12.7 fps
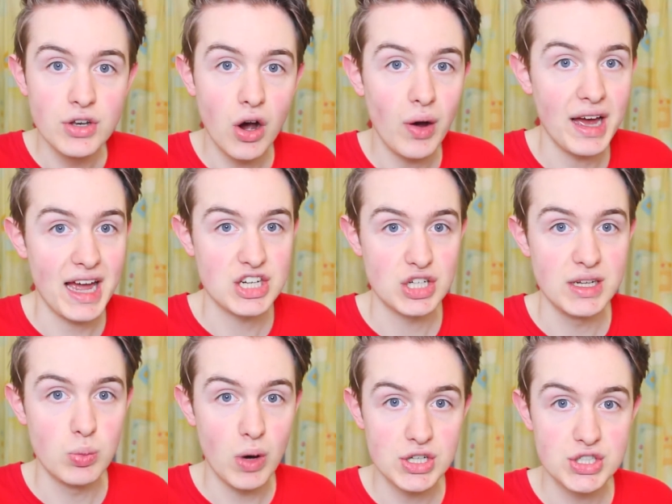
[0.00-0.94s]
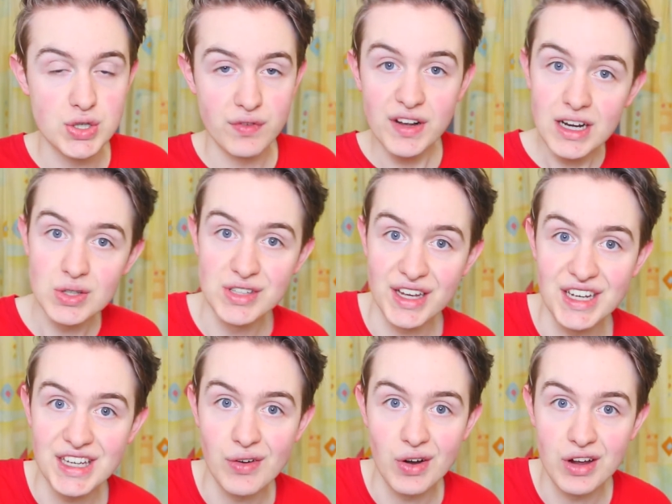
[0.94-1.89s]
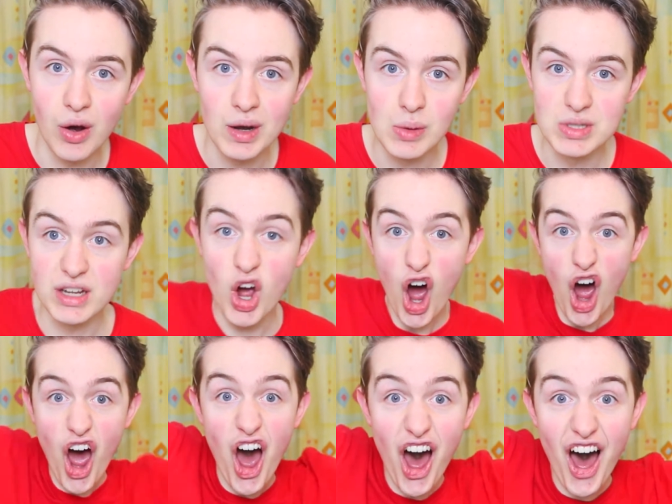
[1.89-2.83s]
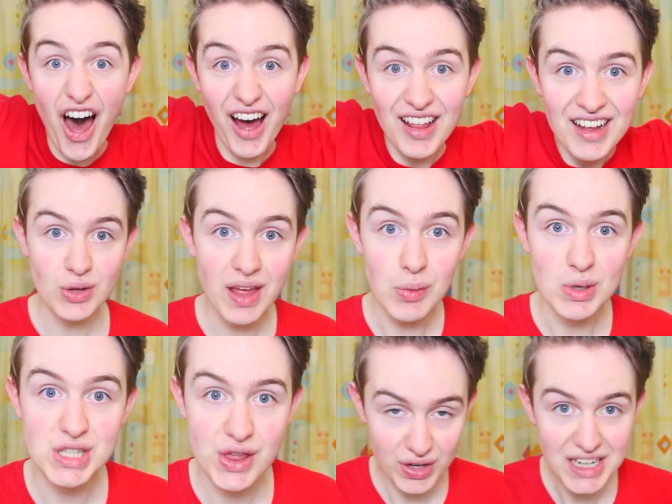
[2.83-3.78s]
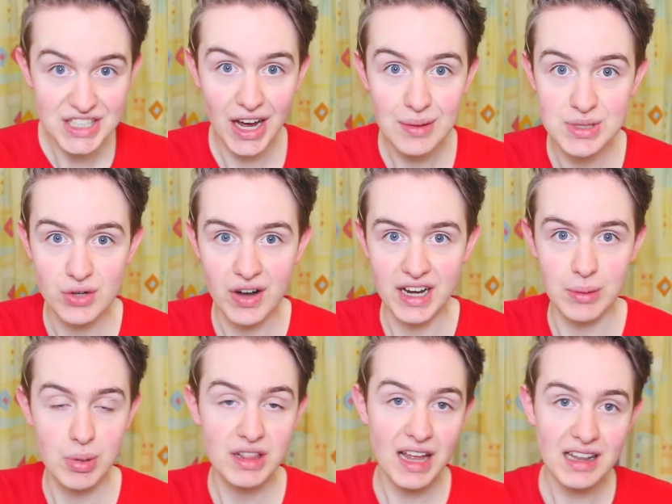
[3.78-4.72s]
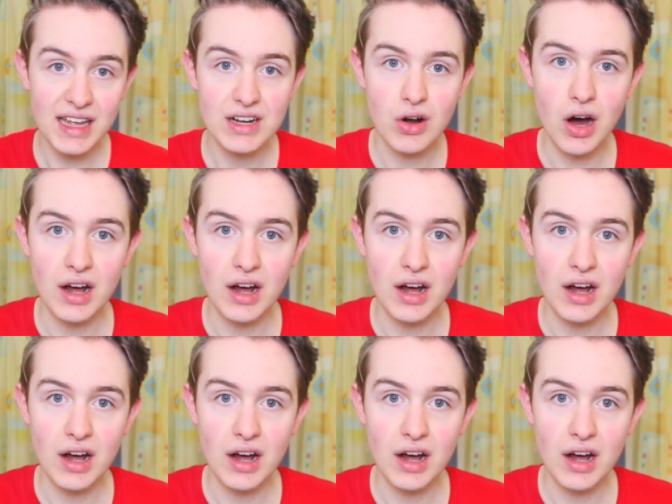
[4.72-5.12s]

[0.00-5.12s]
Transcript: no, I actually watched your videos like a year ago. And I was like, ah! So that was three times already. But then later